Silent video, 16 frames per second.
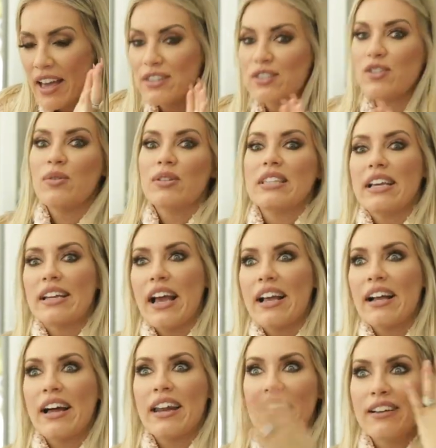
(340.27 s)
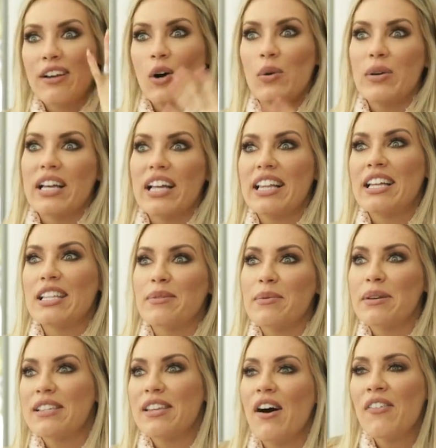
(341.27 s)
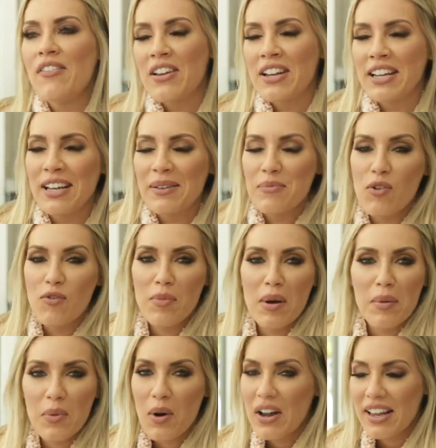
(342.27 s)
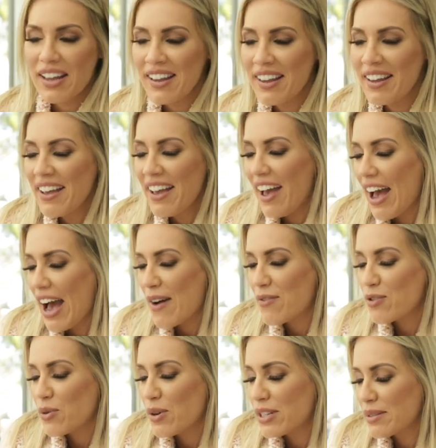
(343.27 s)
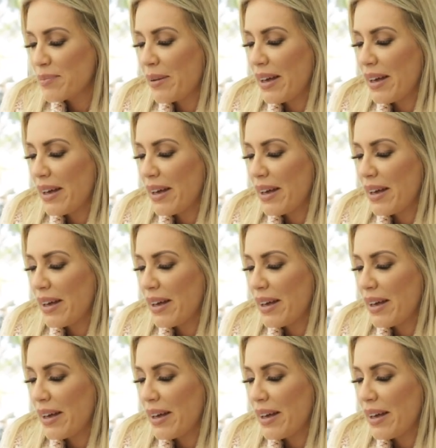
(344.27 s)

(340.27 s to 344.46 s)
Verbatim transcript: and so it's like I gotta go and cleanse myself and move my body afterwards.